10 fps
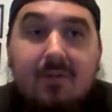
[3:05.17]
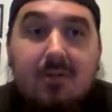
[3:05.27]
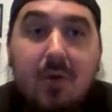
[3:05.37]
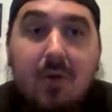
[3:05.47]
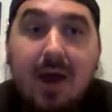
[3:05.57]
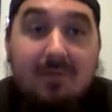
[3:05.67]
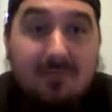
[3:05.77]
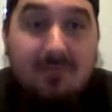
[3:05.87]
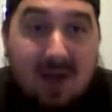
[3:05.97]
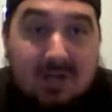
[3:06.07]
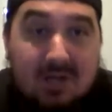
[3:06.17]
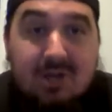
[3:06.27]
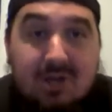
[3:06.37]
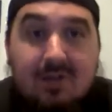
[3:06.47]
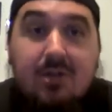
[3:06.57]
So you have to find
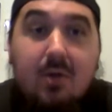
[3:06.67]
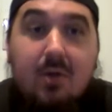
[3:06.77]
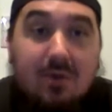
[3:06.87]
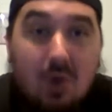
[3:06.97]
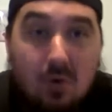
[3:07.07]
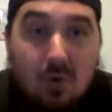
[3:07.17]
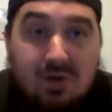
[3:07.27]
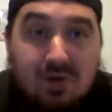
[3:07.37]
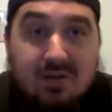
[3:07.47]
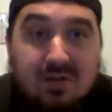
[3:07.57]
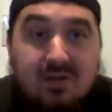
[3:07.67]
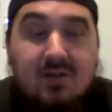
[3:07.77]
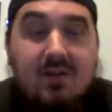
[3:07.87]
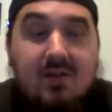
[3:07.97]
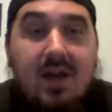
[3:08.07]
Jesus, you have to go to
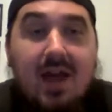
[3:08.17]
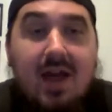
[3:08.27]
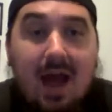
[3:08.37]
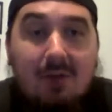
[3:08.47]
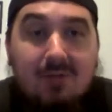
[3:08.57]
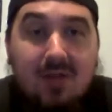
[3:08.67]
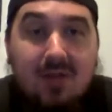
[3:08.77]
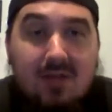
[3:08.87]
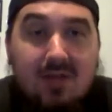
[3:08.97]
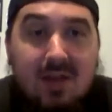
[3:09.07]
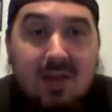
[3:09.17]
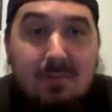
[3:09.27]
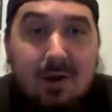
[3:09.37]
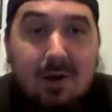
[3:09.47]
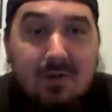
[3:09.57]
Jesus outside the
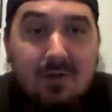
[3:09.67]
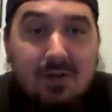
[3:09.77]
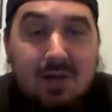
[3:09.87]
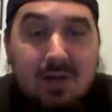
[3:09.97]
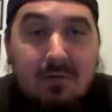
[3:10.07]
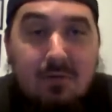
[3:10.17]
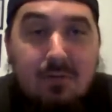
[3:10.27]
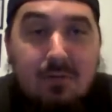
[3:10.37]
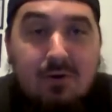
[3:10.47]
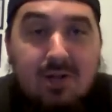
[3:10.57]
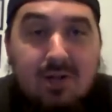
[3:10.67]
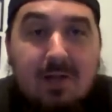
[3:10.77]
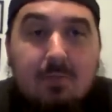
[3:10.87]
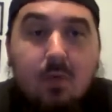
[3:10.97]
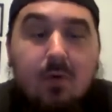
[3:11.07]
city bearing the shame and reproach that
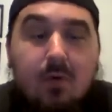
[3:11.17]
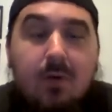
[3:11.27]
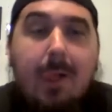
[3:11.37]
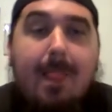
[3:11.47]
he bore.